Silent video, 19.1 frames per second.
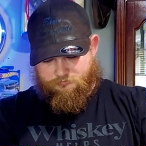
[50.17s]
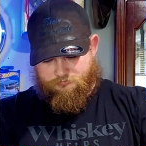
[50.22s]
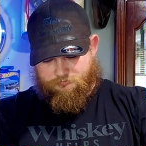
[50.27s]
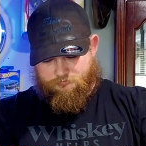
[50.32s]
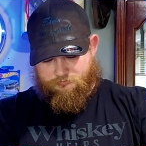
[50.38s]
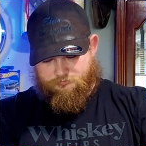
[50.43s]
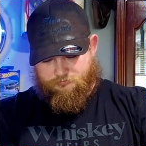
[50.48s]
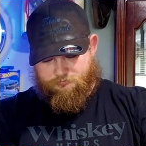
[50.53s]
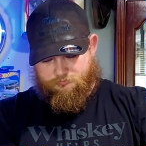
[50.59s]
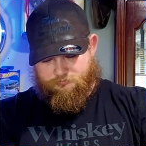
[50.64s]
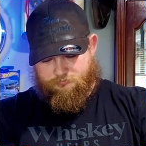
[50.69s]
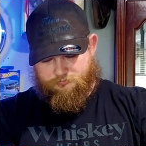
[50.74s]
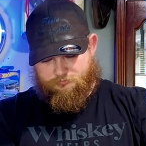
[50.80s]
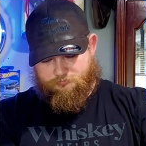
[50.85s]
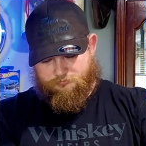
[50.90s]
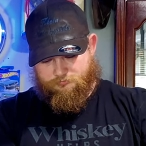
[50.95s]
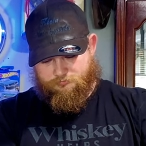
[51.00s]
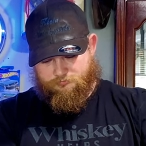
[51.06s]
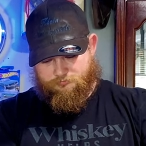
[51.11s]

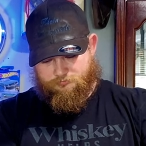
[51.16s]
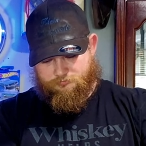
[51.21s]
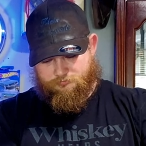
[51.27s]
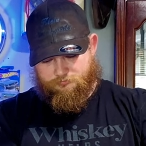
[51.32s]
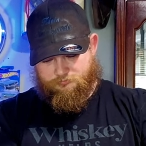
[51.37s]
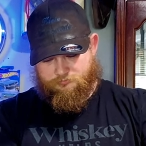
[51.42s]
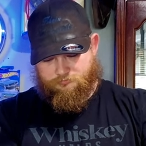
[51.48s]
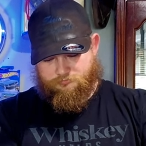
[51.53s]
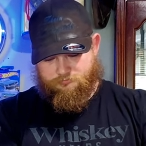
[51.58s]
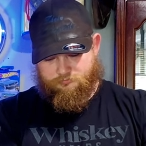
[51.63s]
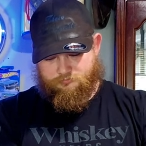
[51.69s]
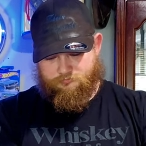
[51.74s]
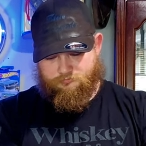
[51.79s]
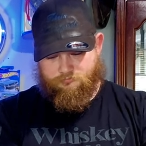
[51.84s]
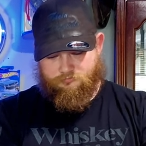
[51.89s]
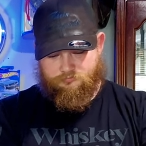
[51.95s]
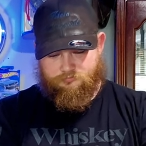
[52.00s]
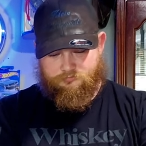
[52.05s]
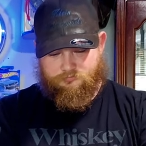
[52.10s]

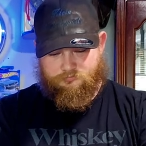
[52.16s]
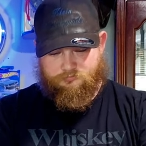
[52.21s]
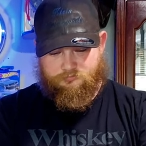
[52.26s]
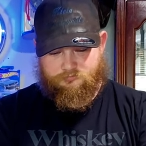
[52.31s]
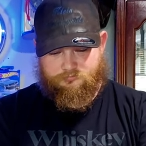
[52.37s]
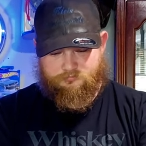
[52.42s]
Nobody speaks.